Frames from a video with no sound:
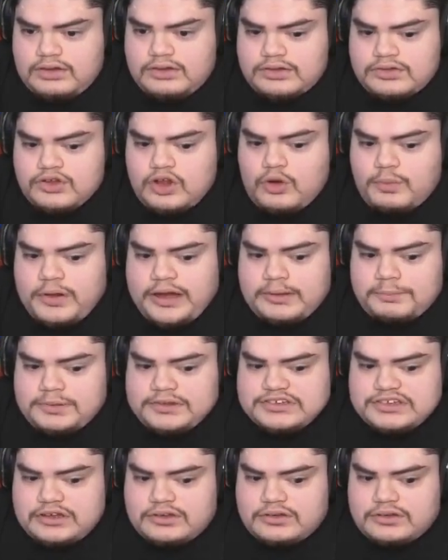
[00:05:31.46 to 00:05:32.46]
No, Brian,
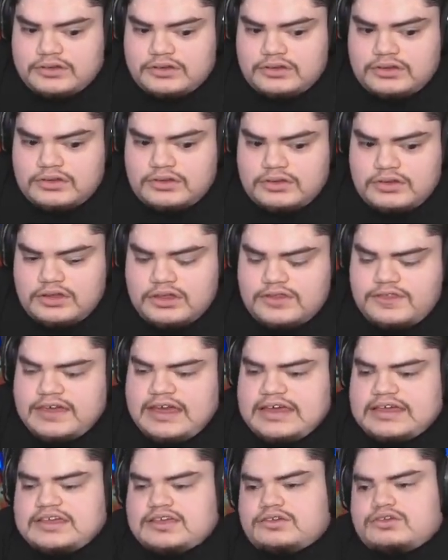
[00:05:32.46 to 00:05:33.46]
please don't.
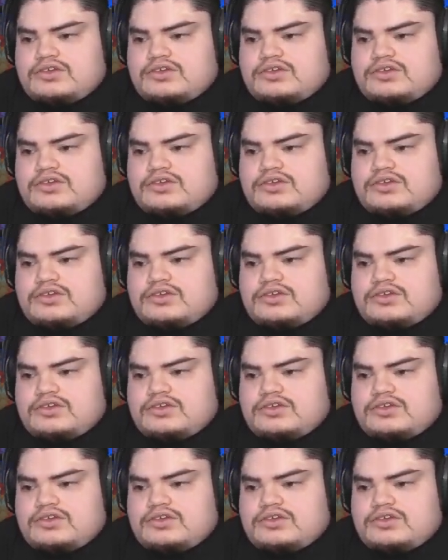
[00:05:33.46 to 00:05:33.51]
Thank you,